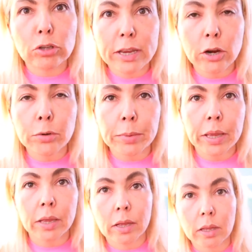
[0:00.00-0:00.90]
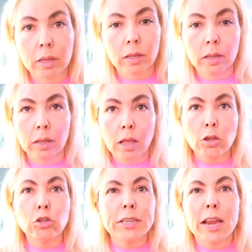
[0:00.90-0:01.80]
scared me. I was just lying.
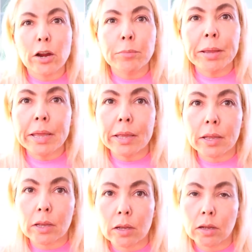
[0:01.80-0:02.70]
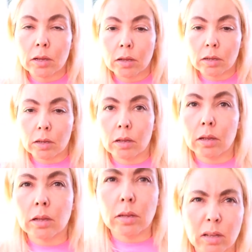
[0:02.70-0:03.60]
You scared me. Okay, I just need
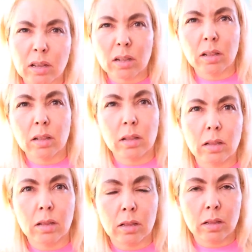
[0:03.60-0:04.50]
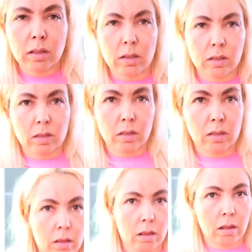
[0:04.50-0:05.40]
your help. I want to get Paul out now.
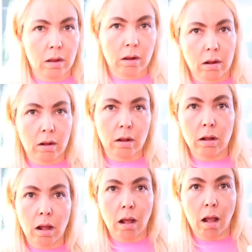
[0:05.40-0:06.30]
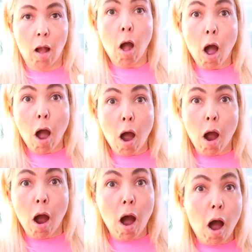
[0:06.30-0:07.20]
He threw his stinky socks at me.
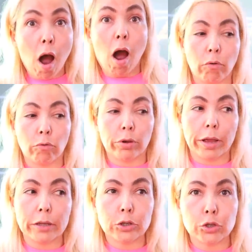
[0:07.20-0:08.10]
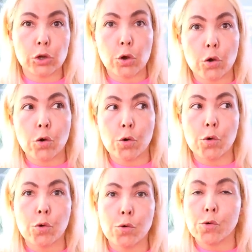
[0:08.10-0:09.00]
Okay,
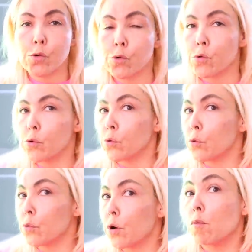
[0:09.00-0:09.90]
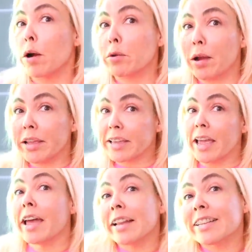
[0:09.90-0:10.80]
so what do I
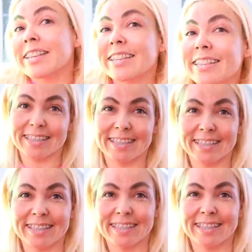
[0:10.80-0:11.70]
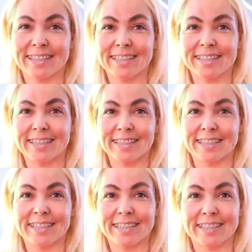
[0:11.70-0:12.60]
get?
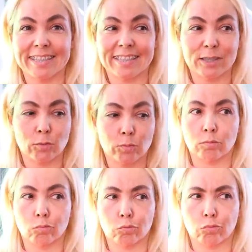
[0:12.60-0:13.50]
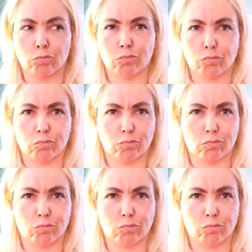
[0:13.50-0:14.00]
$5?